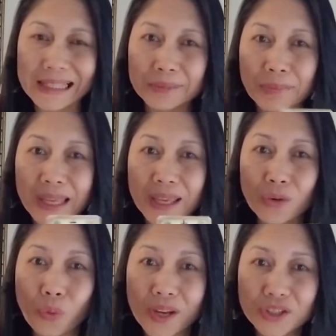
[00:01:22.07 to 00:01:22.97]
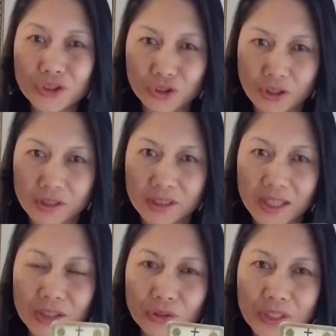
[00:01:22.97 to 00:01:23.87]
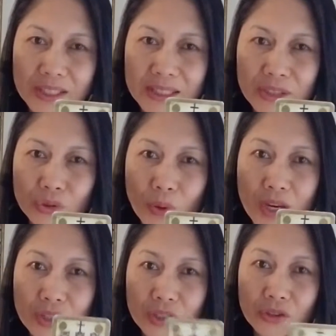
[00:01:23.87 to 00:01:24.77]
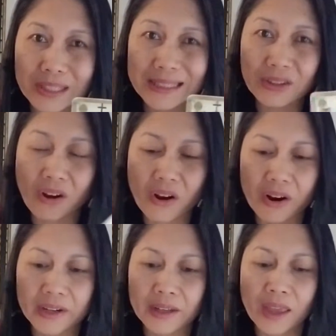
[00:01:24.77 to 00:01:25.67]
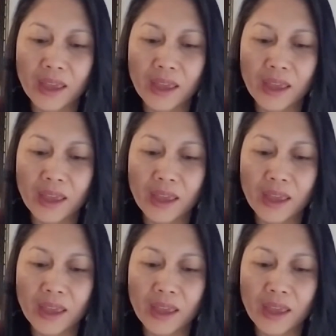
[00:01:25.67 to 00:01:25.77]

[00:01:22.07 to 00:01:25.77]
is being questioned into this situation, into this card.